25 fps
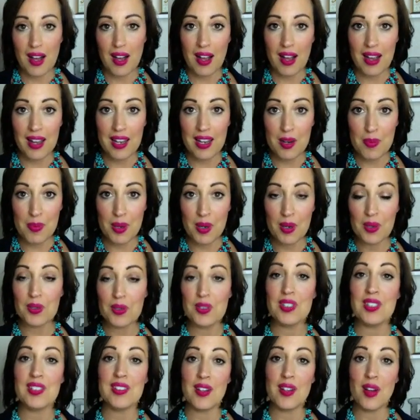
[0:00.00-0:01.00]
in a
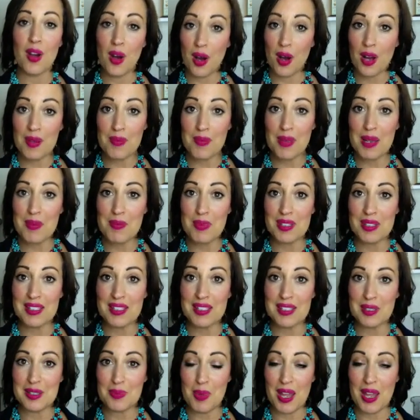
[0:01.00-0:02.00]
post on my
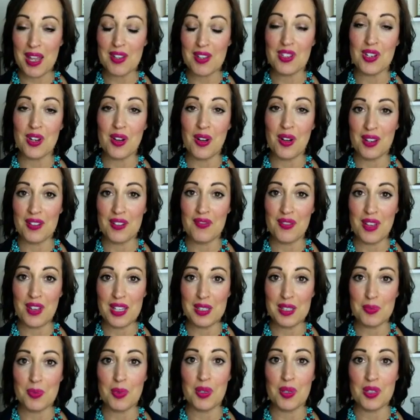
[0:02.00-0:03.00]
business page on
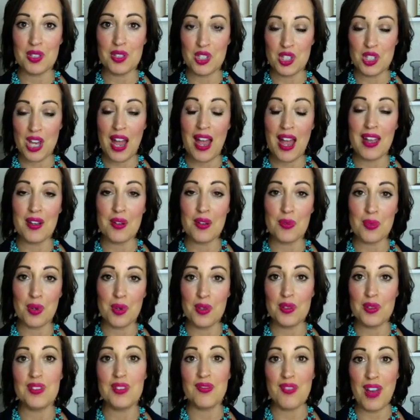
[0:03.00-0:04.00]
Facebook, Jaya
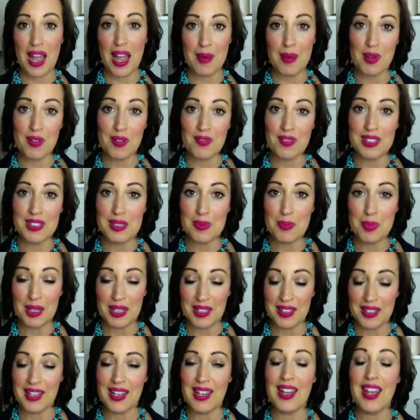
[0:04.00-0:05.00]
Rose Vibrant
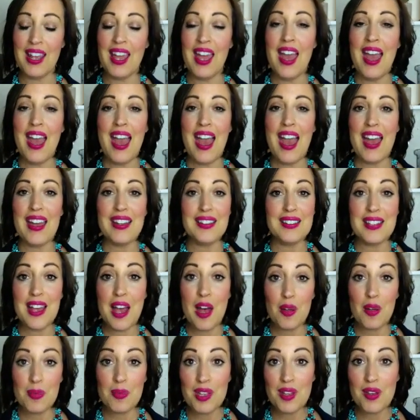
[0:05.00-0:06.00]
Visibility, and
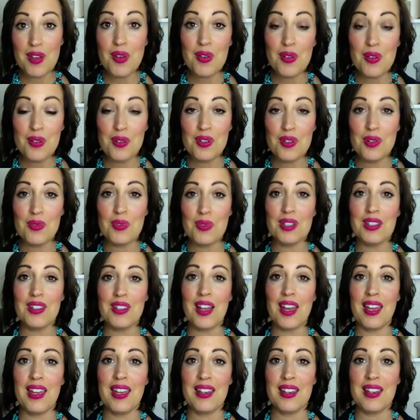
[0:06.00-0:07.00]
tell me who you would
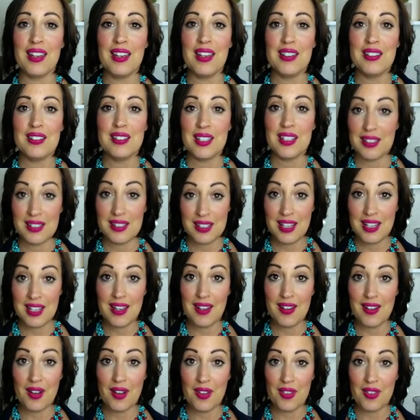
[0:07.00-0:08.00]
like to
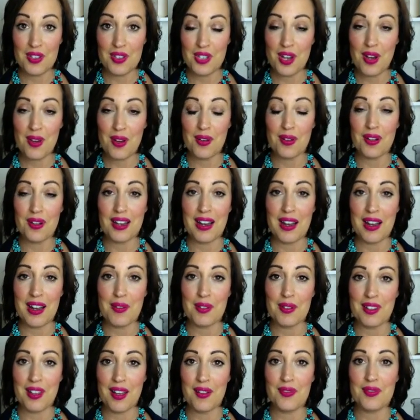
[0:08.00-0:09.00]
see on the show. And I
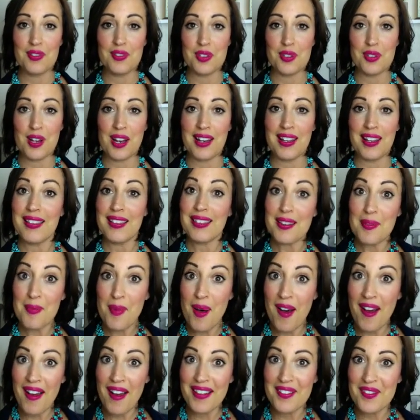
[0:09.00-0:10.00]
would love to try to get them
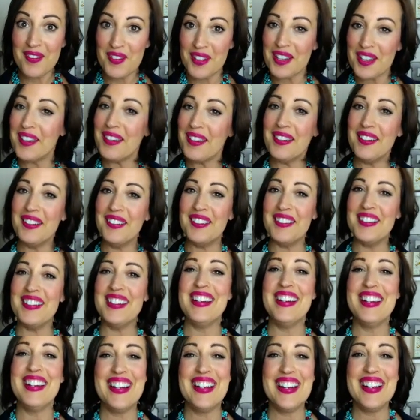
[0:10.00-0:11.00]
on for you. All
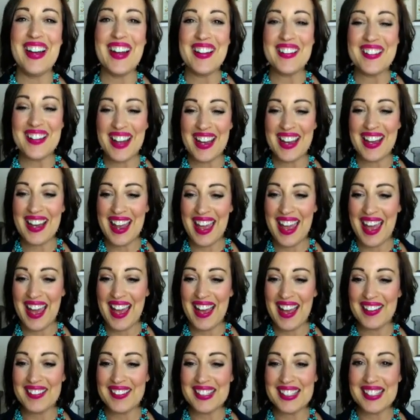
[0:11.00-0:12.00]
right.
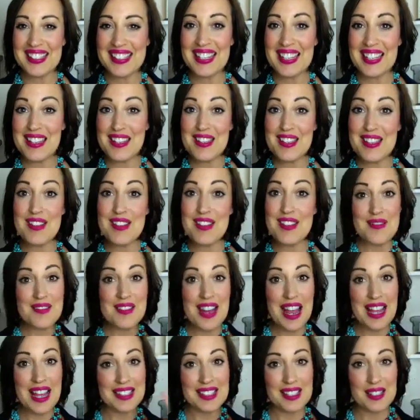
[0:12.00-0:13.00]
I'll see you
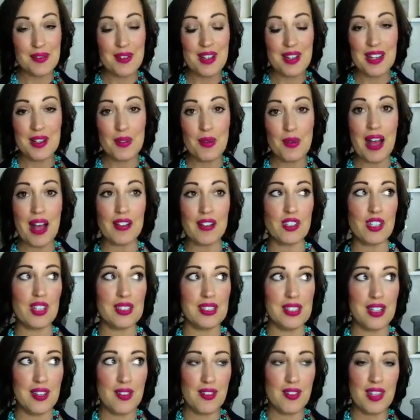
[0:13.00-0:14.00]
next week. Well, actually,
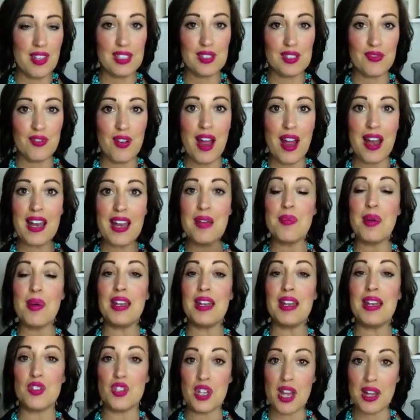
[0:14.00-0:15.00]
I see you this Friday, but
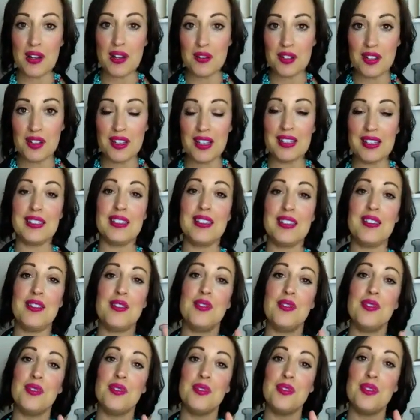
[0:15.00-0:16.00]
in general, I'll see
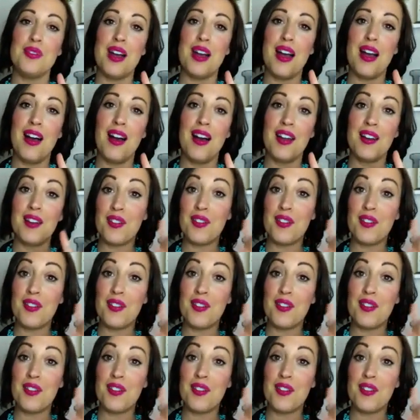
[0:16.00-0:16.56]
you on